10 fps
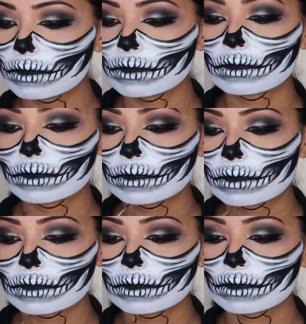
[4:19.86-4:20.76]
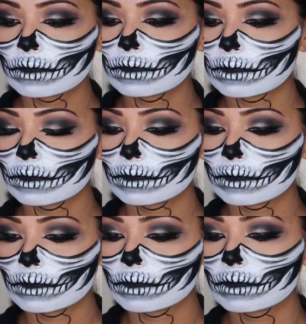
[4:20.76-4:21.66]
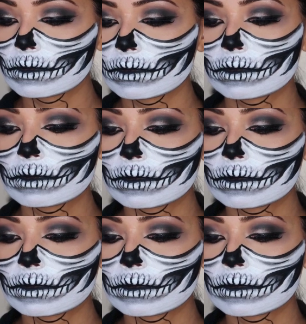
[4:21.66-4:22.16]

and another giant circle at the bottom,